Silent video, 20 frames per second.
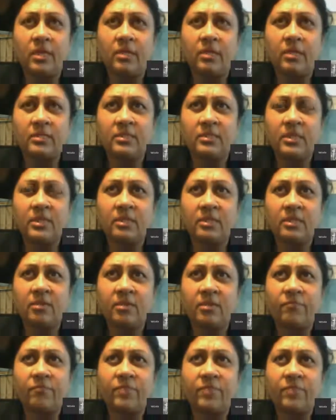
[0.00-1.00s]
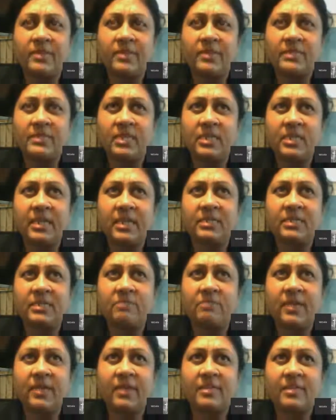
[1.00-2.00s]
See, the first case
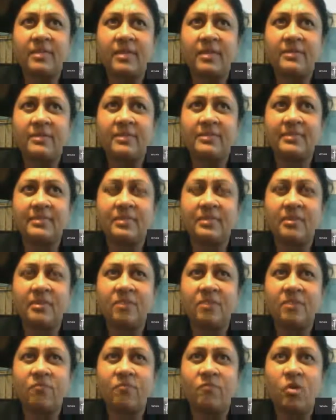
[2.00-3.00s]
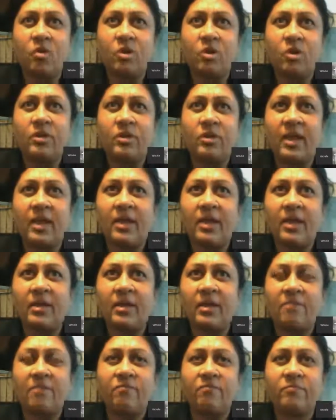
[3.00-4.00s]
where there is a default,
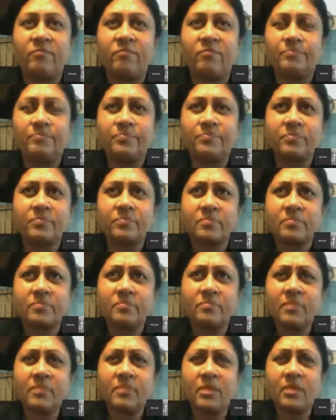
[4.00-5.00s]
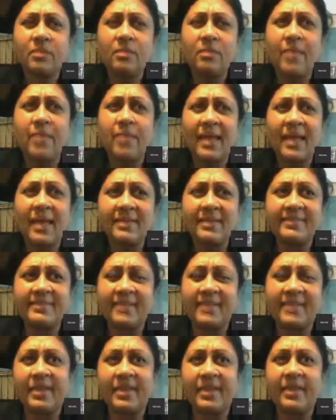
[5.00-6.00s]
and if the bank is
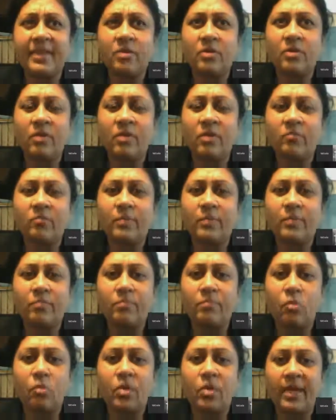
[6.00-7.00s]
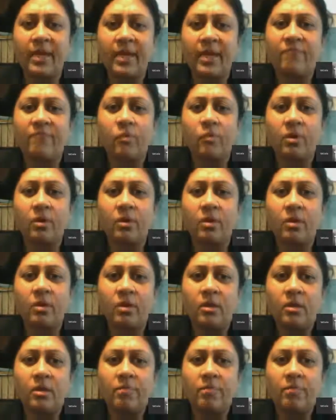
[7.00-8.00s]
selling it, you have to be more careful,
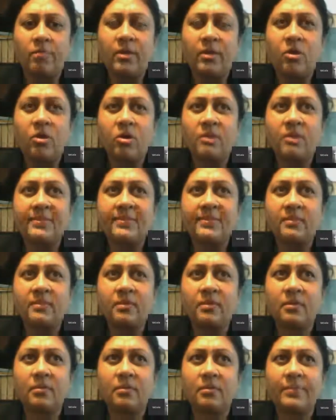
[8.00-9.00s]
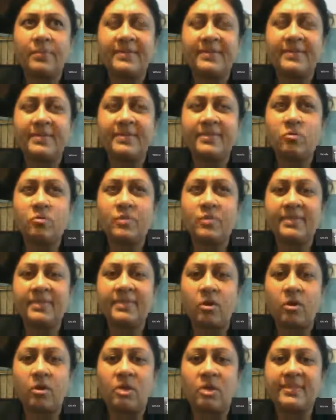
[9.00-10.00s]
because the person who has
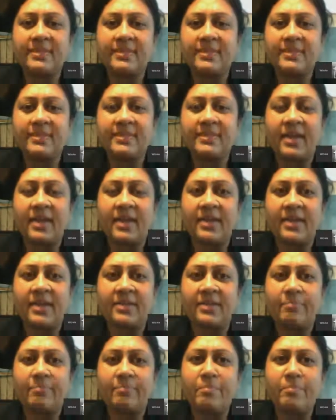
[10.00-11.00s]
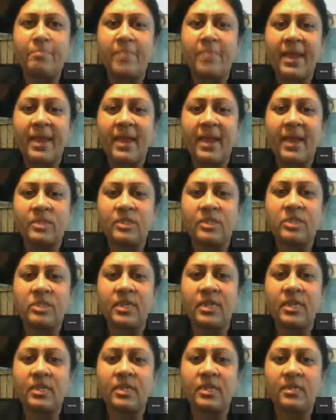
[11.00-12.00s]
lost his right may
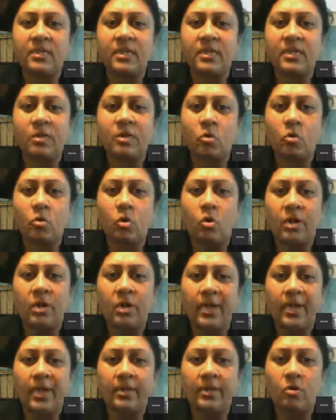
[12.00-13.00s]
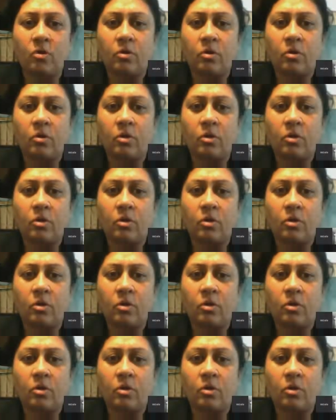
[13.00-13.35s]
agitate in court later on.